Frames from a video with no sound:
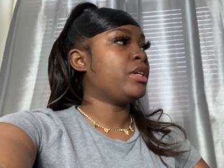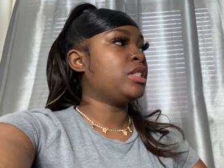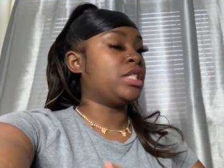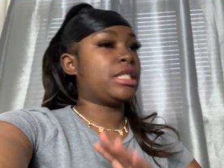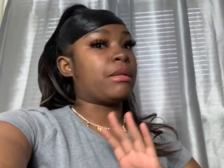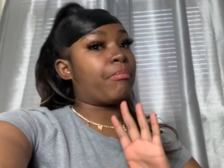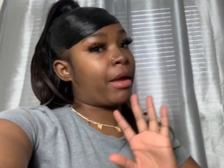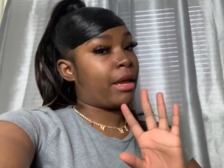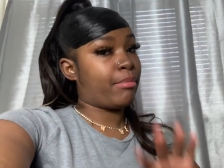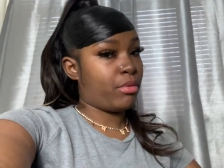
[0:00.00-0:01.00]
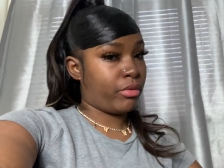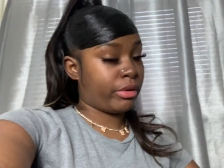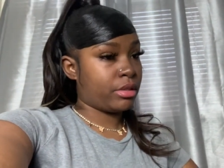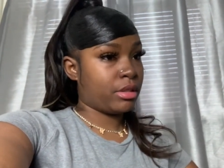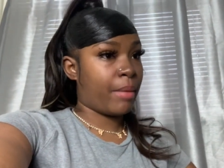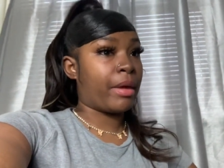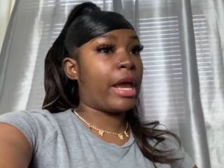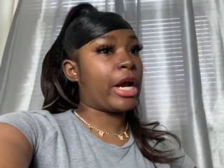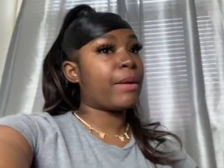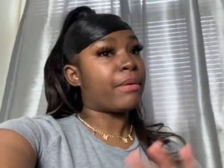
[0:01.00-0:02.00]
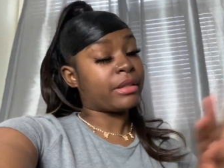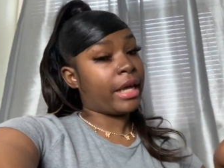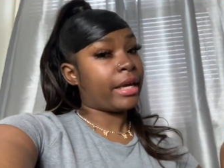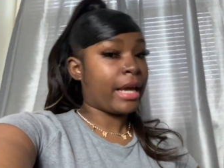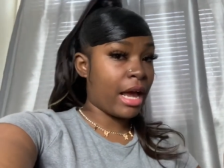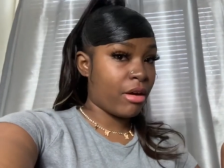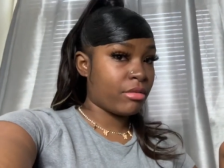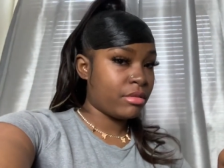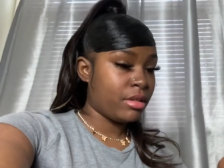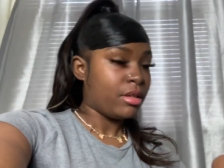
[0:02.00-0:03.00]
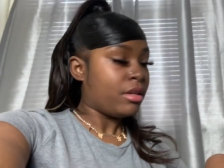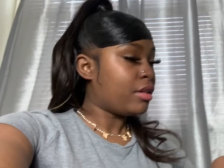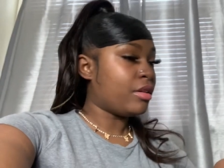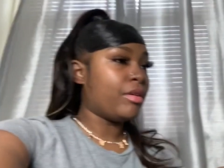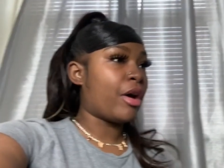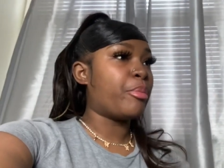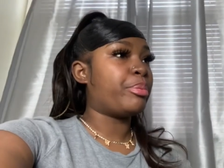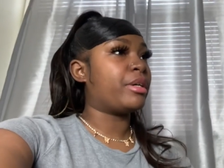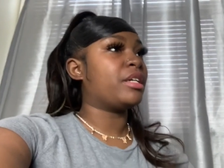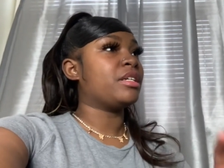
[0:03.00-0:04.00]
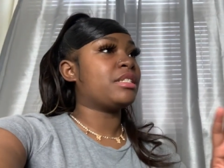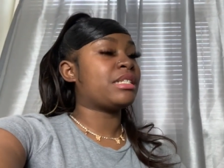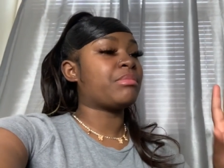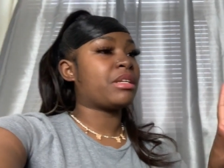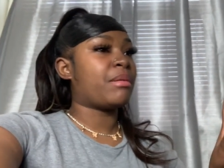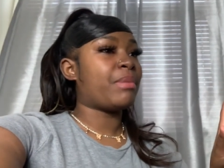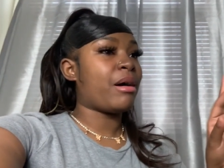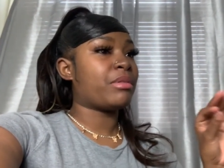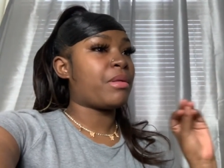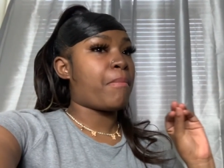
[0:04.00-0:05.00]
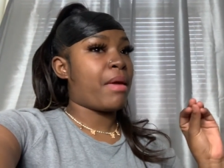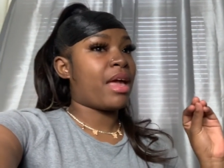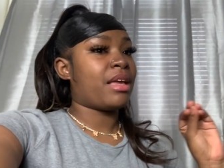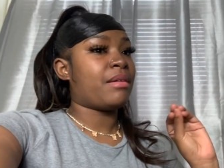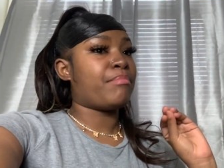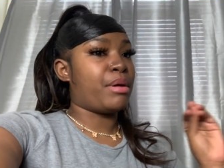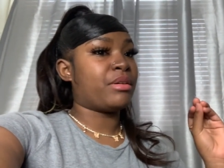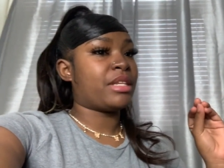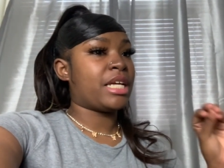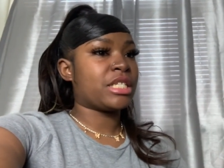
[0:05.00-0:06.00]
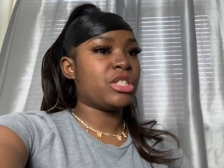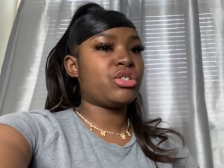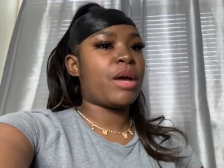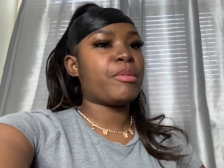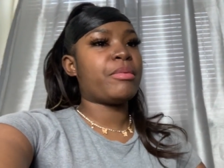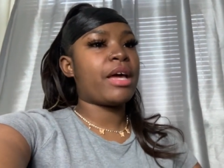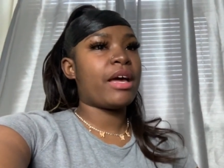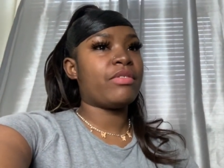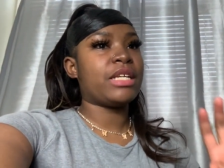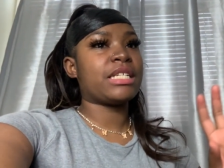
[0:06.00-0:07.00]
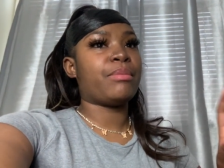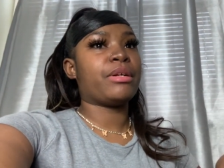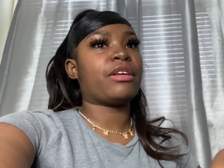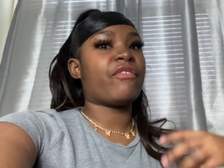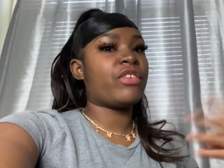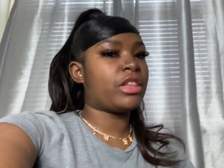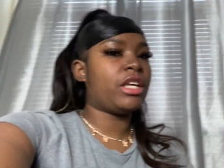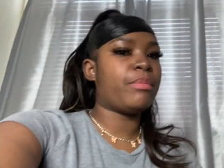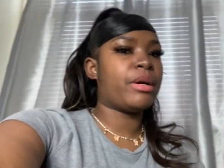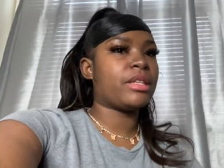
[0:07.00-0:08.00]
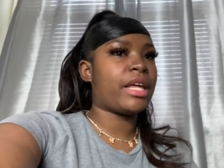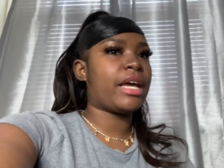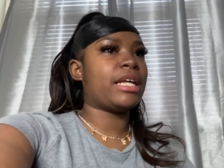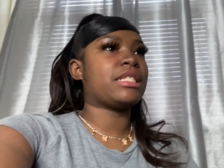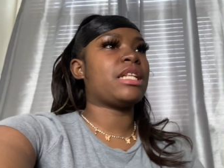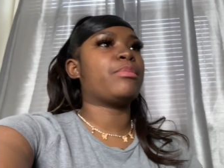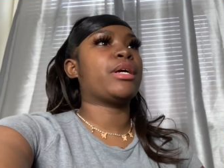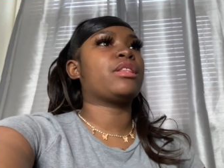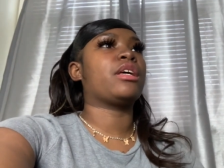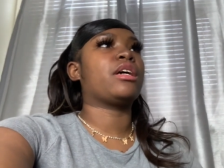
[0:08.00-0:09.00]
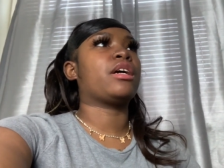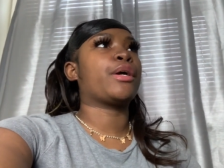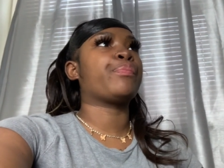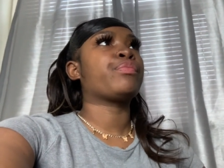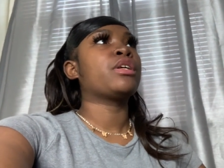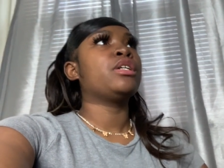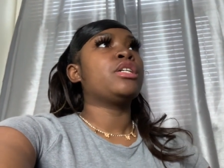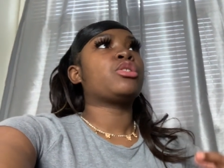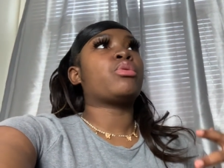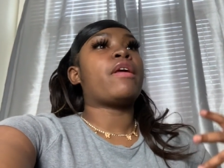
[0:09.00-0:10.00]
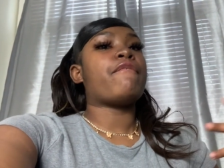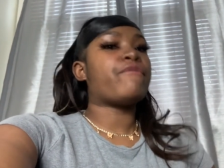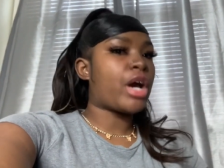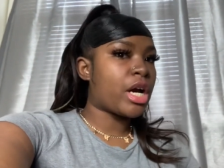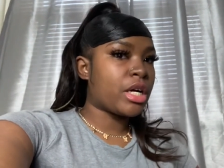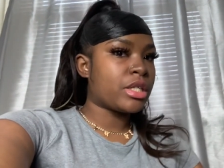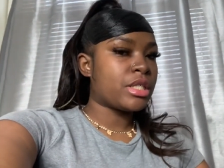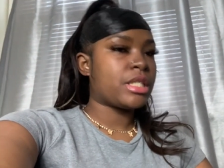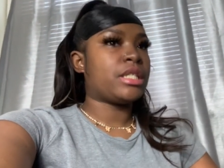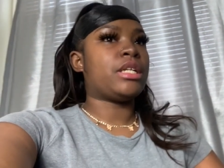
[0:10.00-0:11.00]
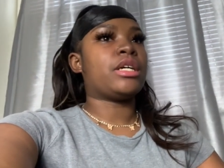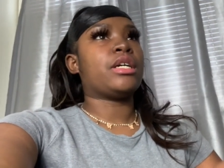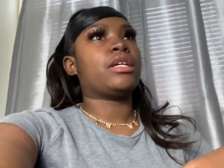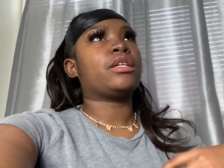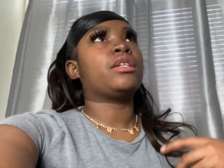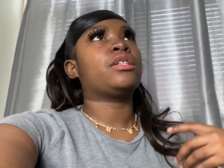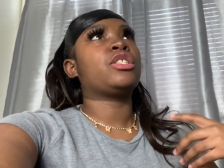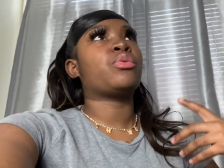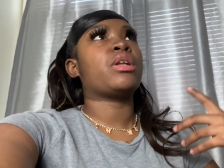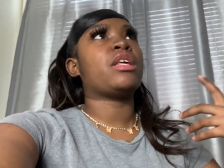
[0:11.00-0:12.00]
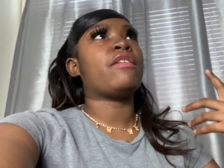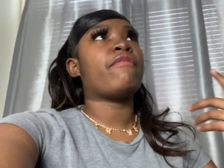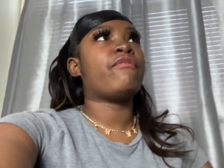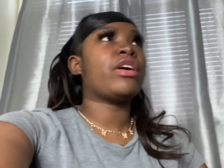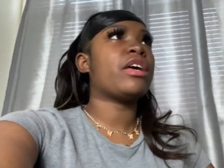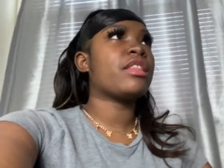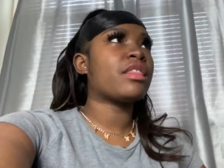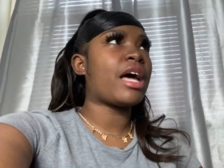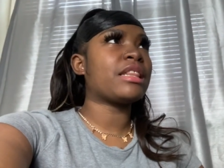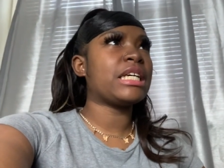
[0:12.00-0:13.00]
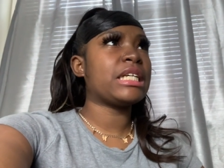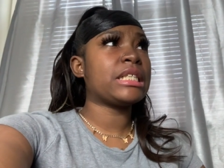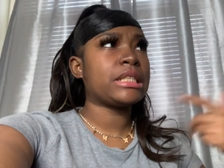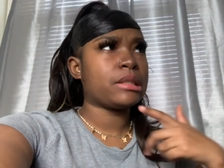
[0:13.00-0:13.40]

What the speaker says: Just the main point. I mean, every birthday counts. You know, but it's something about the main birthdays. Because, you know, people have, they celebrate their 50th birthday. They celebrate their 21st, their 25th, I think.